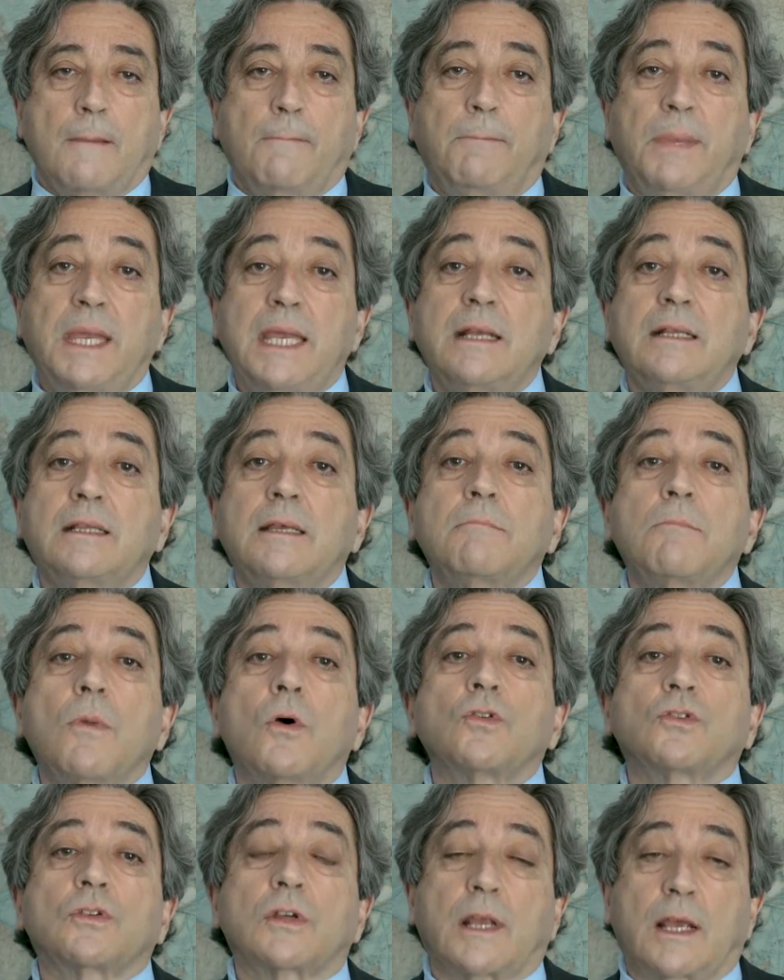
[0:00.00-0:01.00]
being the
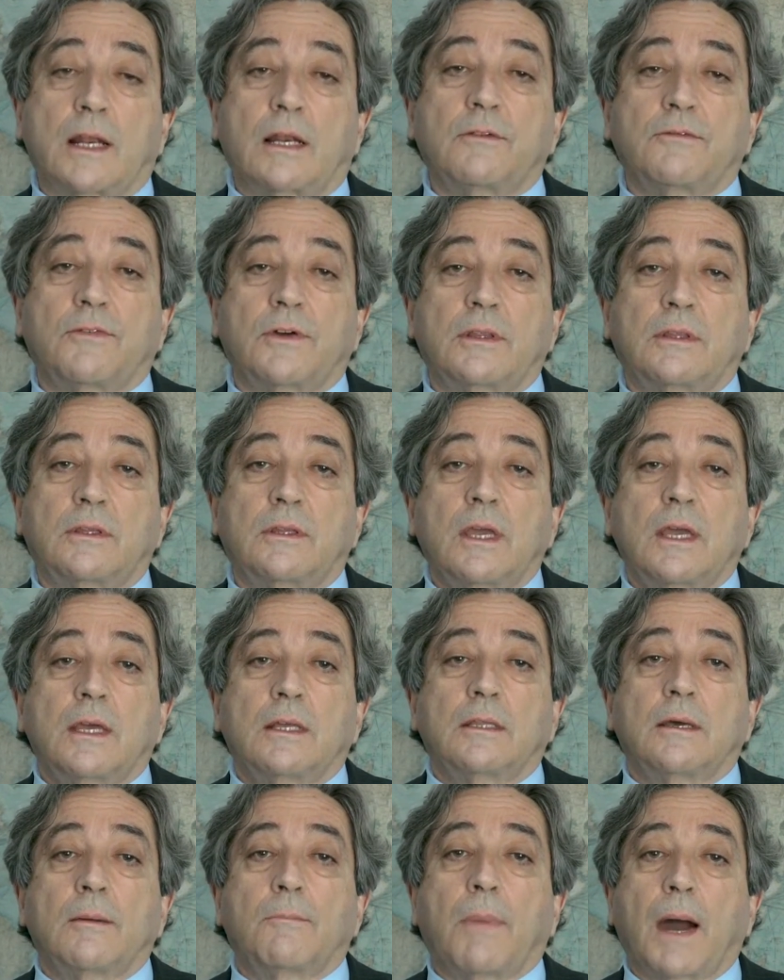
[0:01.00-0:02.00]
most relevant
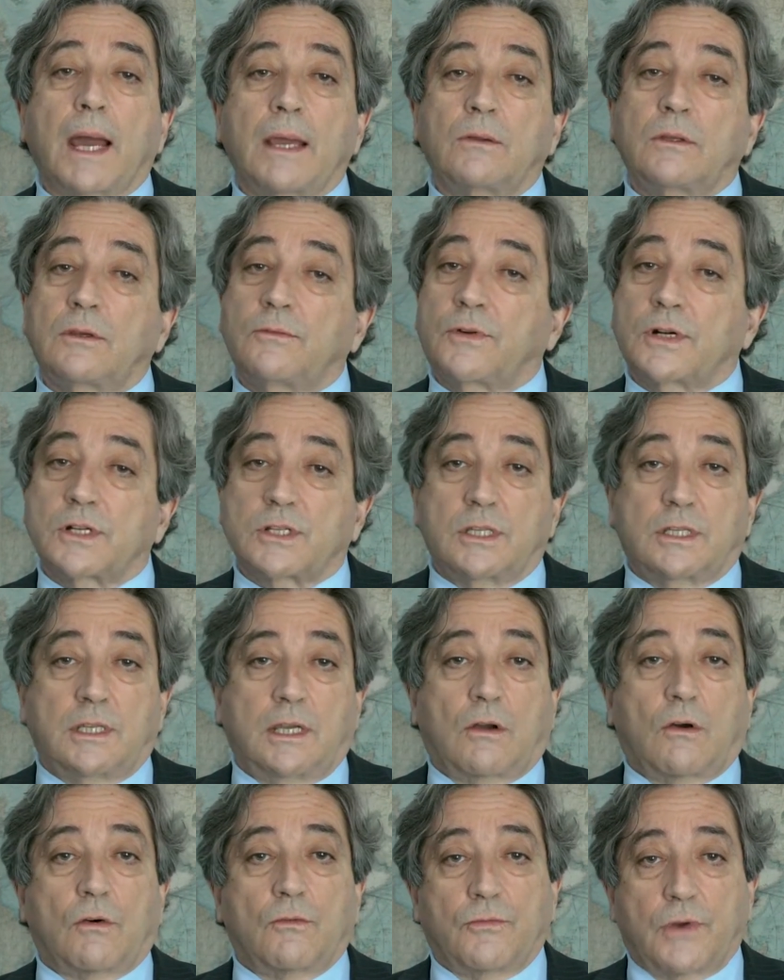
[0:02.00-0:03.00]
the
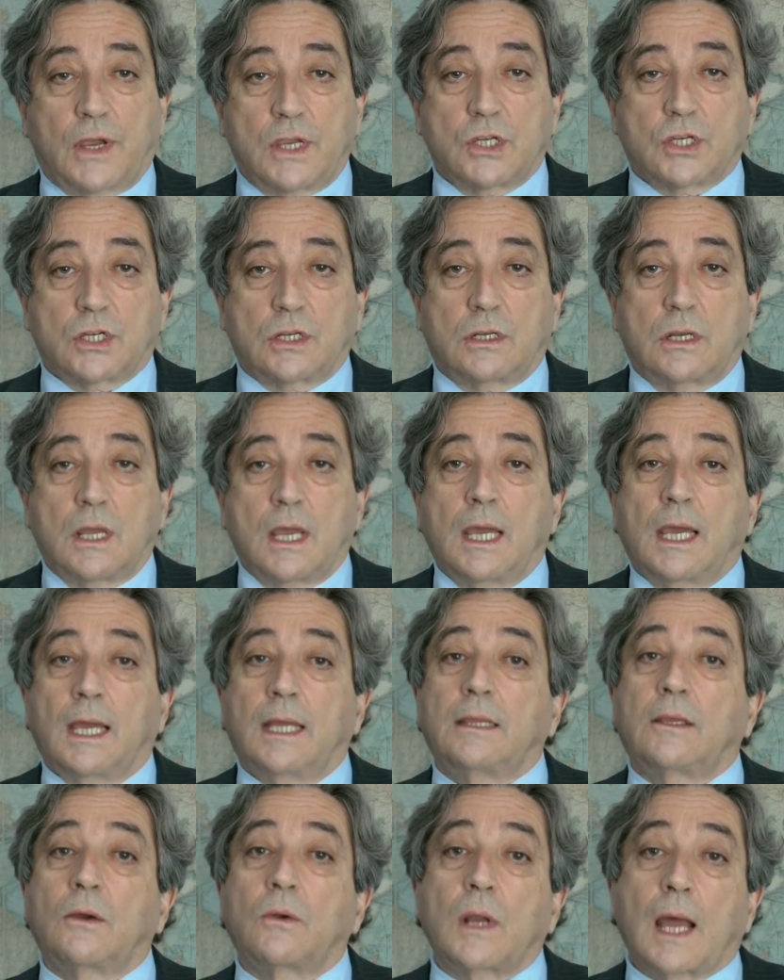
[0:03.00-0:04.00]
Biodiversity Convention
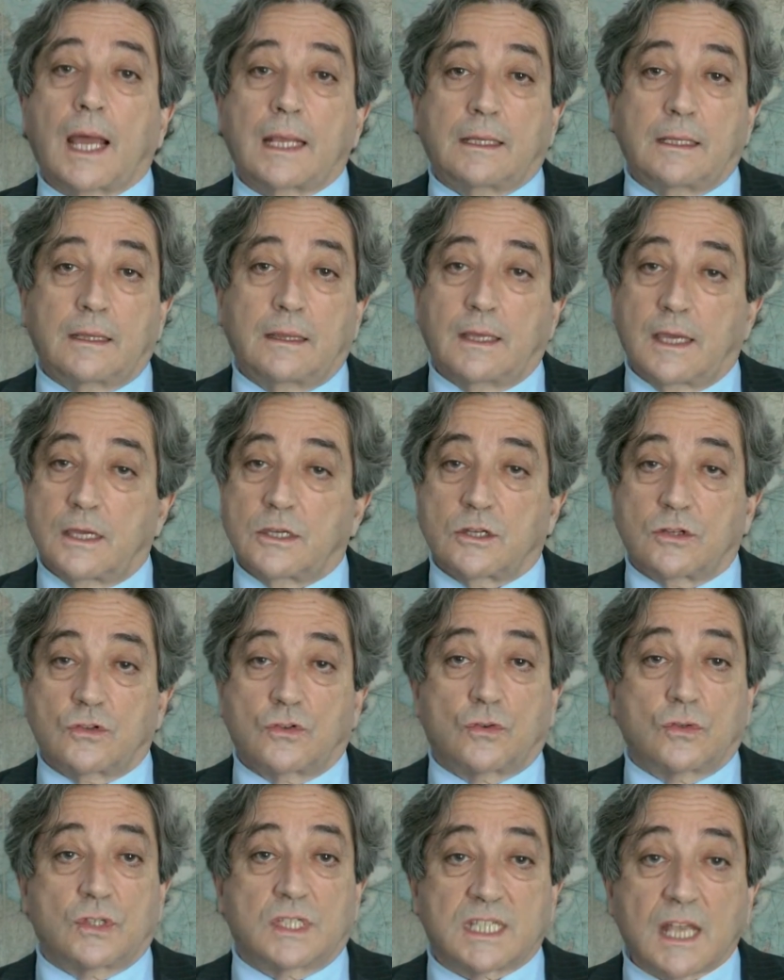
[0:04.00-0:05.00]
and the United Nations
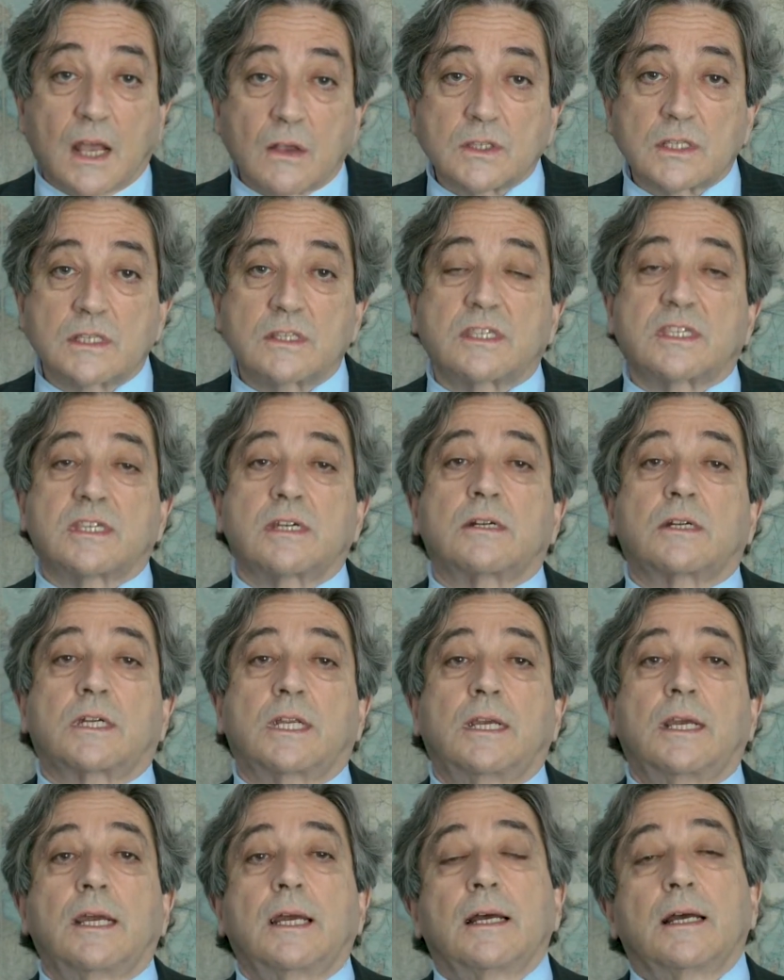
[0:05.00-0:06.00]

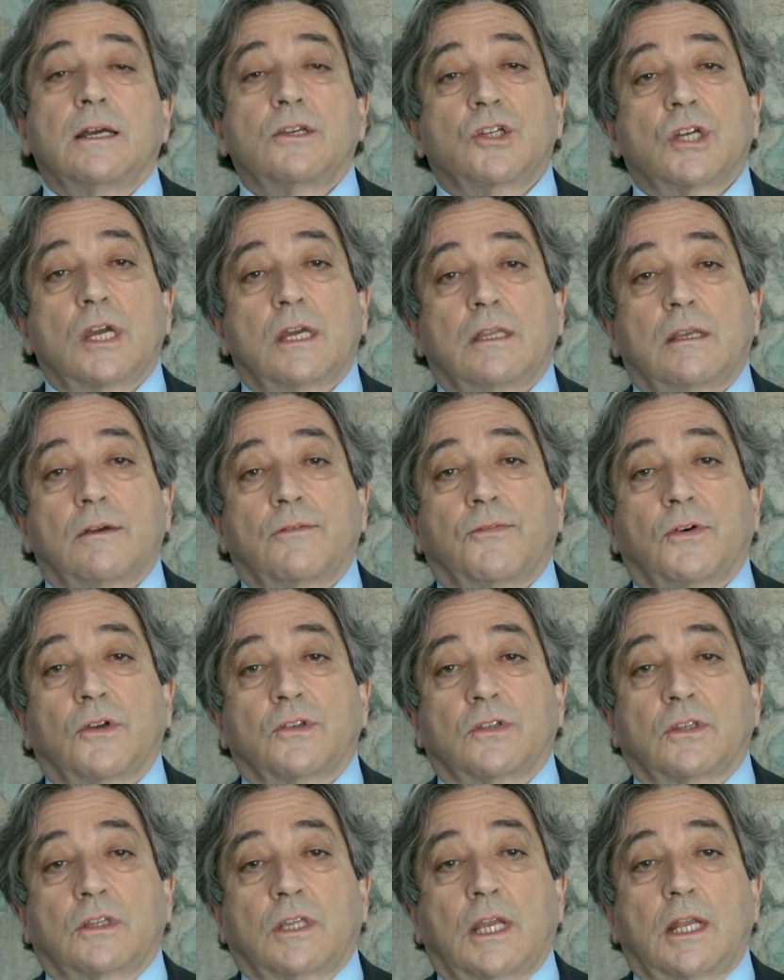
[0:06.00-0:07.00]
2030 Agenda for
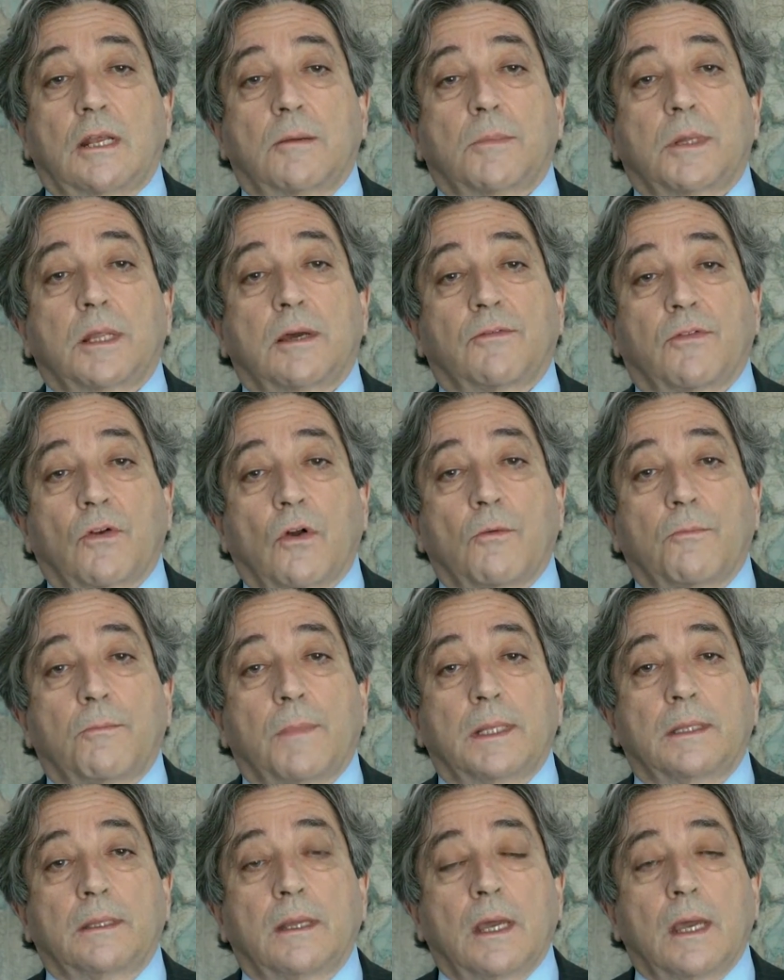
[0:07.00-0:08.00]
Sustainable
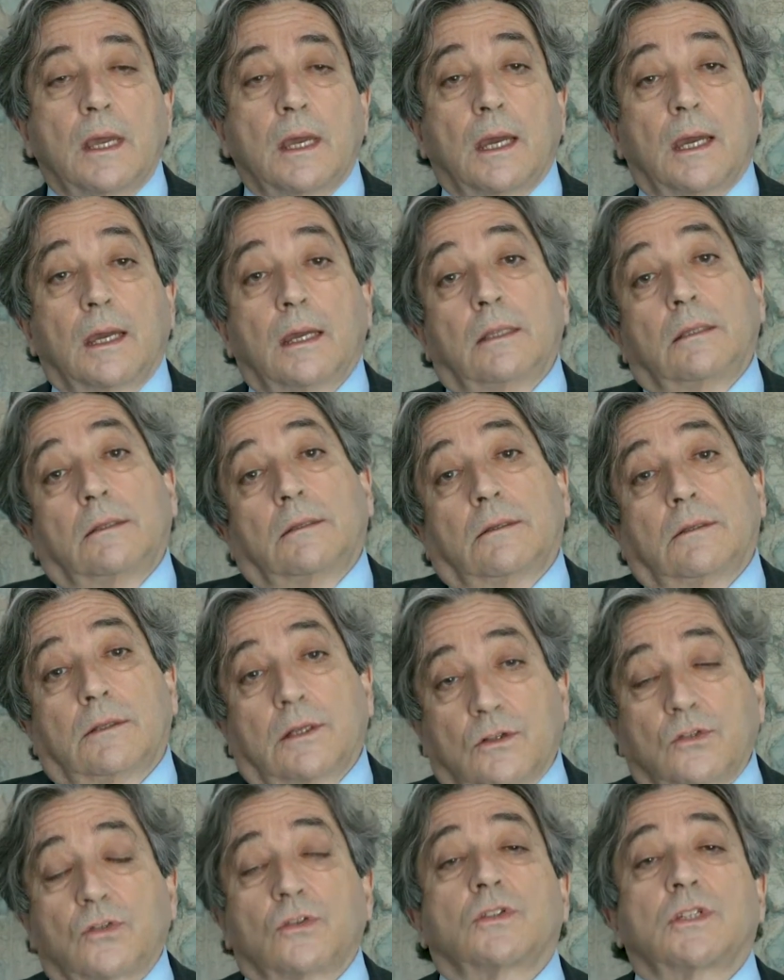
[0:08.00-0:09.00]
Development and the
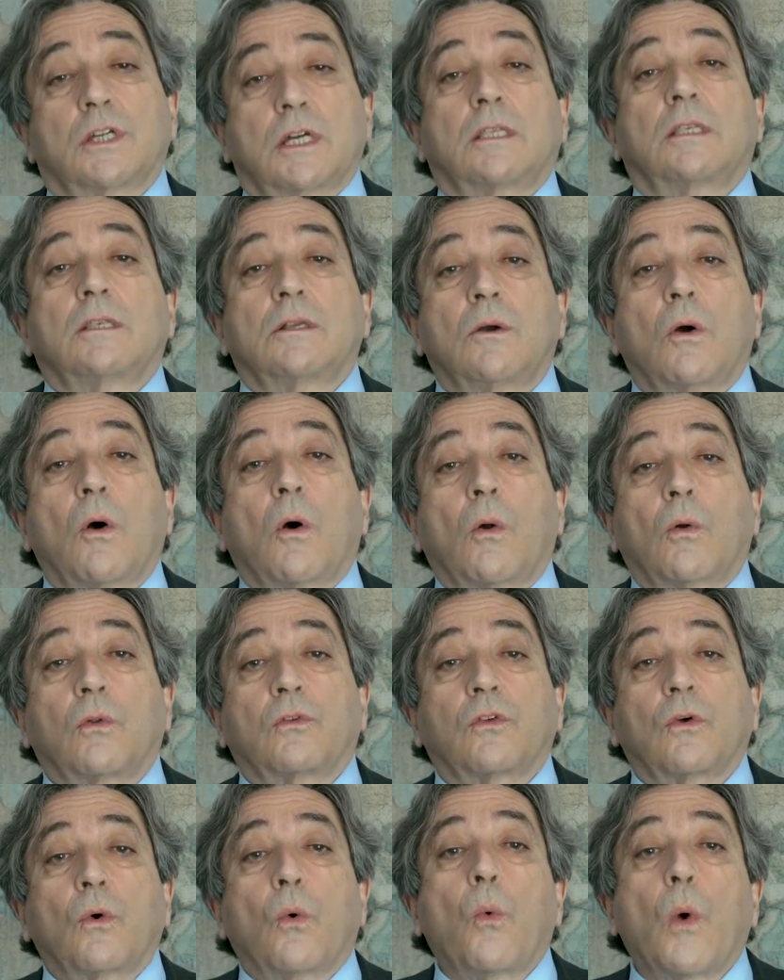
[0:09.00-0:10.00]
associated
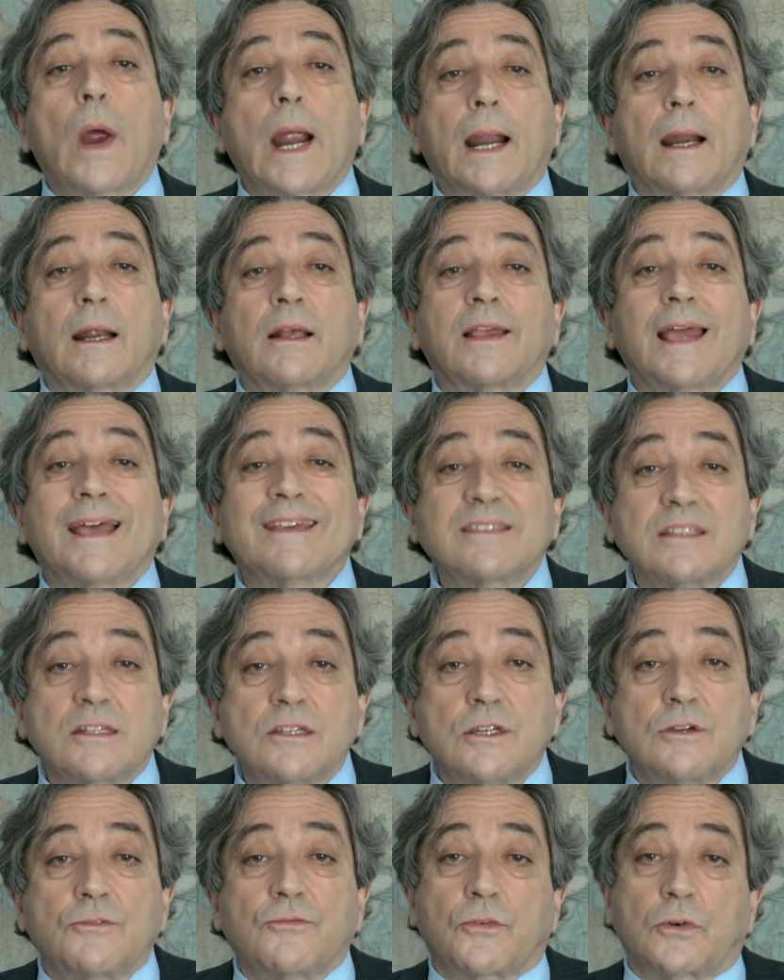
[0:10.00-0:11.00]
goals, where
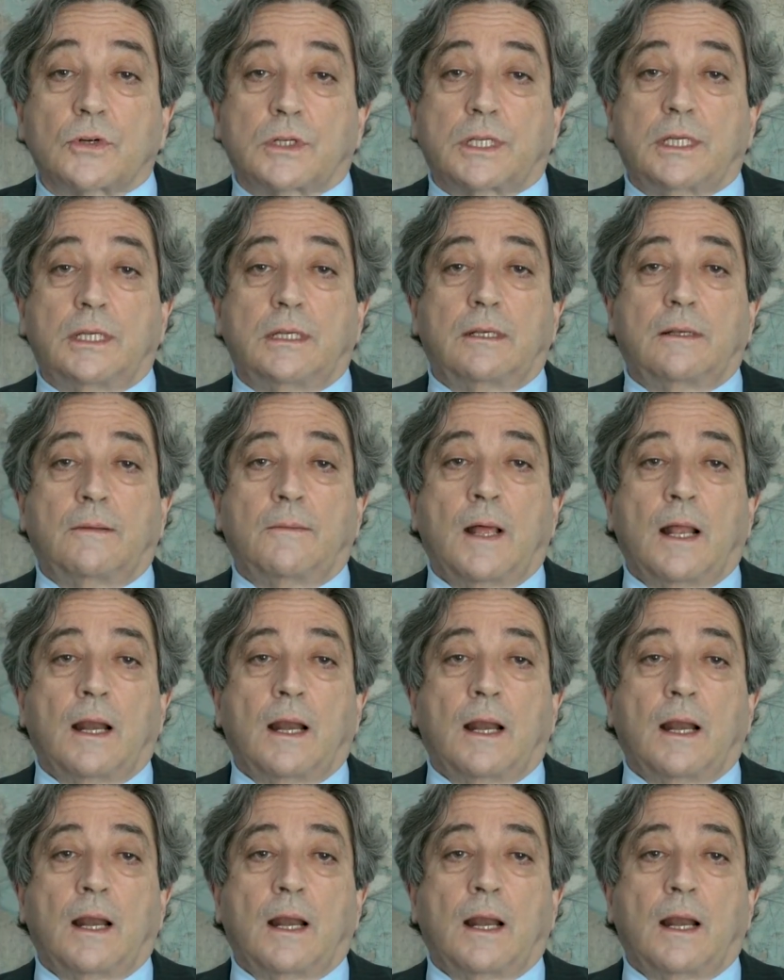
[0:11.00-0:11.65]
SDG 14,